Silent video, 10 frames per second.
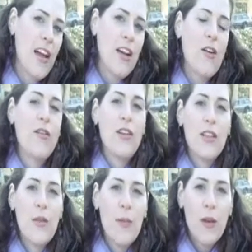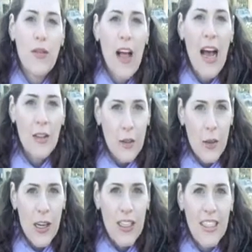Vancouver is the beautiful
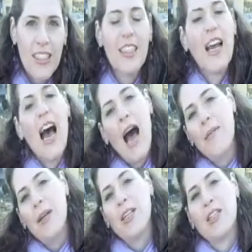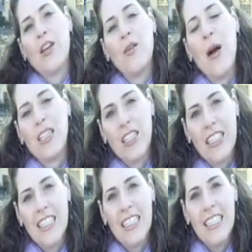outdoors. I'm here to show you
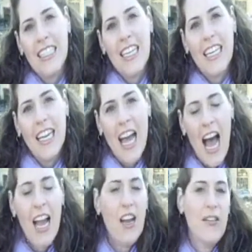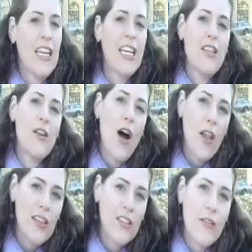Washington, D.C. I could have taken you to
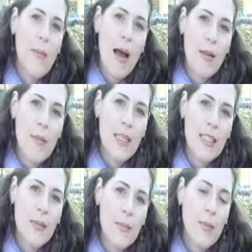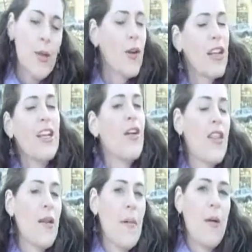all the different monuments, but you already
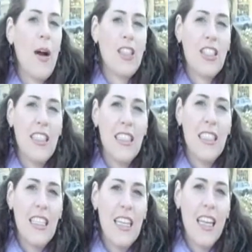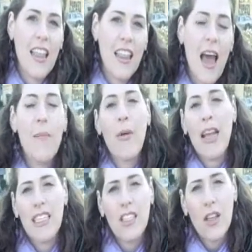know that about Washington, D.C. That
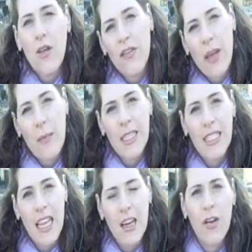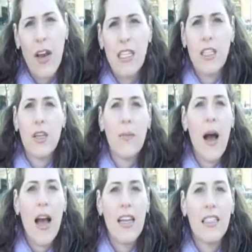brand is so famous and ingrained in your
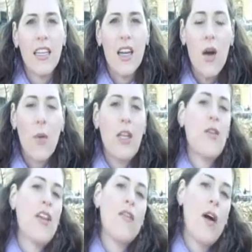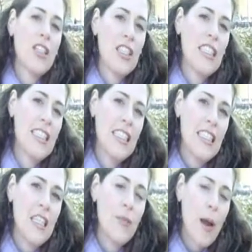mind. When you think of Washington,
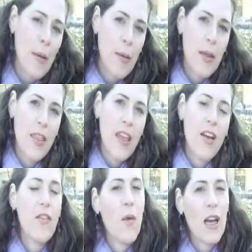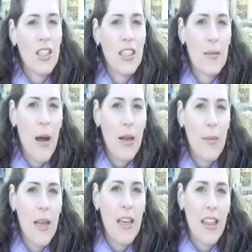D.C., you probably think of the Washington
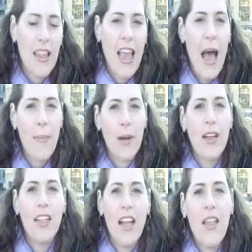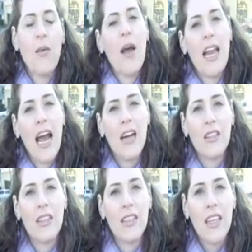Monument, the Capitol, and the White
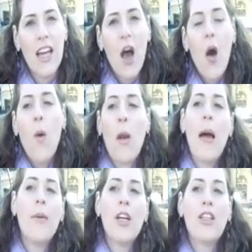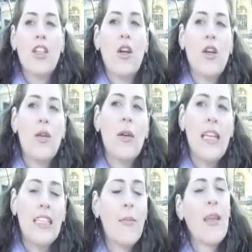House. What I'm here to show you
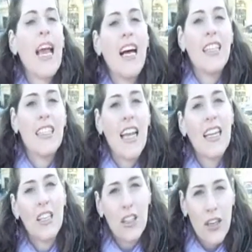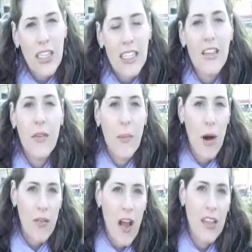is something else that illustrates a different
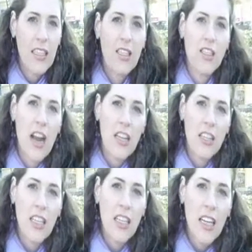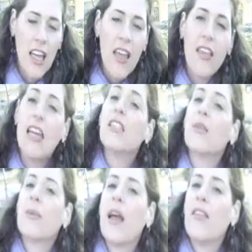part of content strategy, the
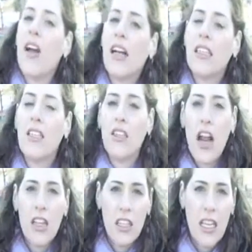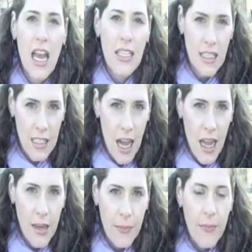interplay of content strategy and
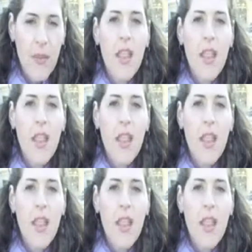design.